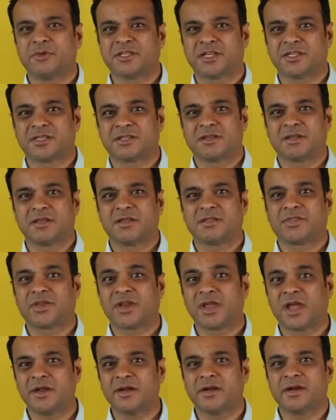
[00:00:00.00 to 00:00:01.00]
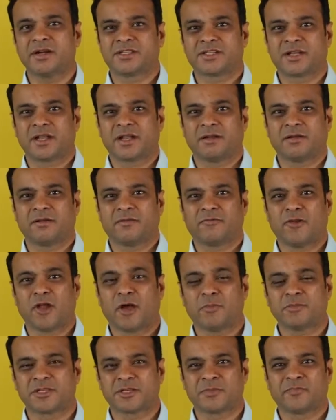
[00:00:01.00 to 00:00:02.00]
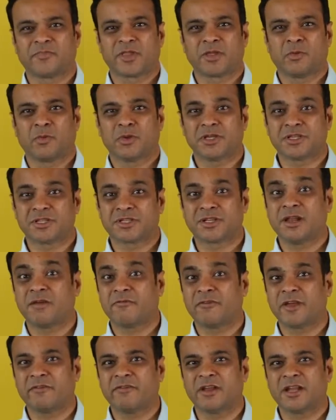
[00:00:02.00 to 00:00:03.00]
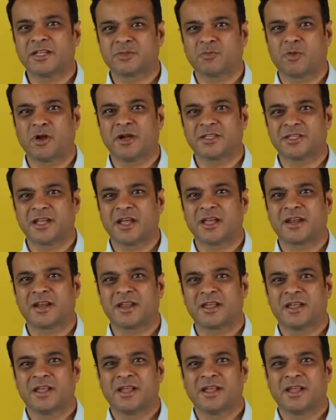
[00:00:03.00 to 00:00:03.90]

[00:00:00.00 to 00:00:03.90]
which has 300 flops, which is still a very, very small design,